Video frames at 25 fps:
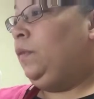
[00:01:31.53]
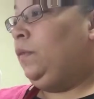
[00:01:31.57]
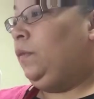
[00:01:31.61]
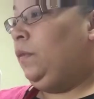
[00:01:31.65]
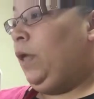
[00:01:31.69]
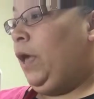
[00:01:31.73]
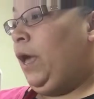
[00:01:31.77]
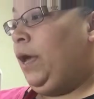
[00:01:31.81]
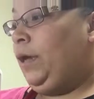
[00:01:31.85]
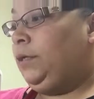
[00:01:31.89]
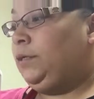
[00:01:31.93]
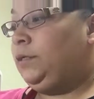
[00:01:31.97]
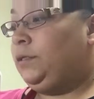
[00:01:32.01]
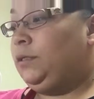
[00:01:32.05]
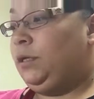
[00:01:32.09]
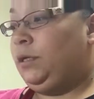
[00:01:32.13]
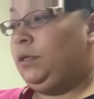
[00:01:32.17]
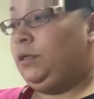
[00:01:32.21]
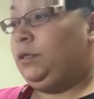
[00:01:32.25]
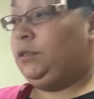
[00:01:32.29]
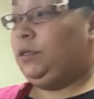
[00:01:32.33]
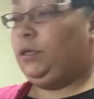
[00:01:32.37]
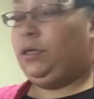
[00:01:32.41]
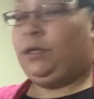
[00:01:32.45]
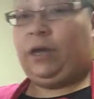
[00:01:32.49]
Next
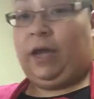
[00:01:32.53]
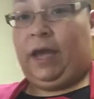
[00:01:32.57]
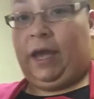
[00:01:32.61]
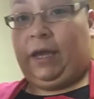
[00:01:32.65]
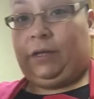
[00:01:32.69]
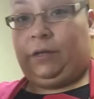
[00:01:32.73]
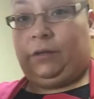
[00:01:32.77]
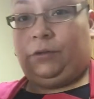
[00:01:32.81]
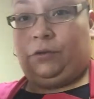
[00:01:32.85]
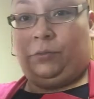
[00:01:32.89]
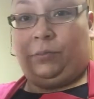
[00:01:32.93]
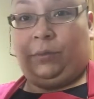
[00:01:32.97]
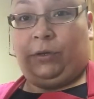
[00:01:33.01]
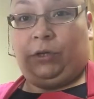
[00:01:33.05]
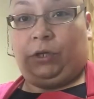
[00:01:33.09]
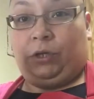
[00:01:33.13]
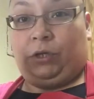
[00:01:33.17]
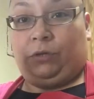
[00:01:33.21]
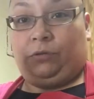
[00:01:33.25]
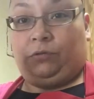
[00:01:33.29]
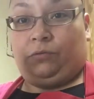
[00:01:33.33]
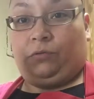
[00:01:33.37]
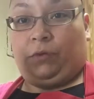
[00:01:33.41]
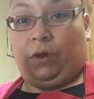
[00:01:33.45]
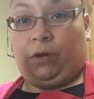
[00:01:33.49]
is I'm going to add a little bit
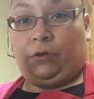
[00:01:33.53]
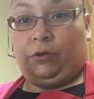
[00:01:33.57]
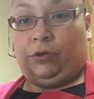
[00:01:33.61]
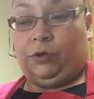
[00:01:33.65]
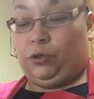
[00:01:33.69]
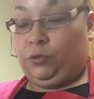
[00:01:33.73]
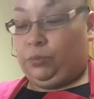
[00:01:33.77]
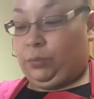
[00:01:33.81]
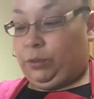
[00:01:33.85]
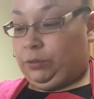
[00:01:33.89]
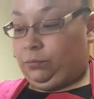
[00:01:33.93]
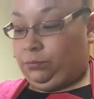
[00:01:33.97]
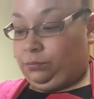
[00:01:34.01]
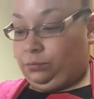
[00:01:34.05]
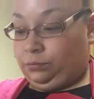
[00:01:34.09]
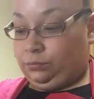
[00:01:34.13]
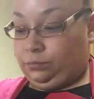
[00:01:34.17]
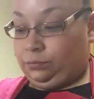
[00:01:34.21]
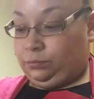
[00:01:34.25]
of ground cumin.